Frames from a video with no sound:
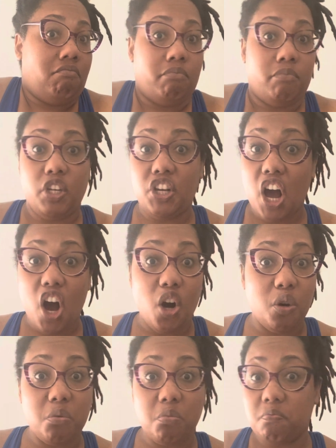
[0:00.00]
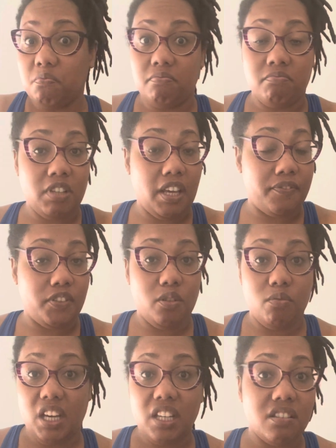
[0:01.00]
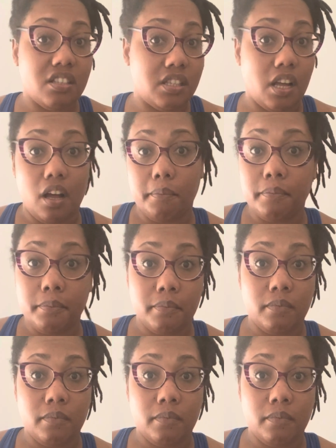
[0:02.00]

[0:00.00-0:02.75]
you know, if you getting some,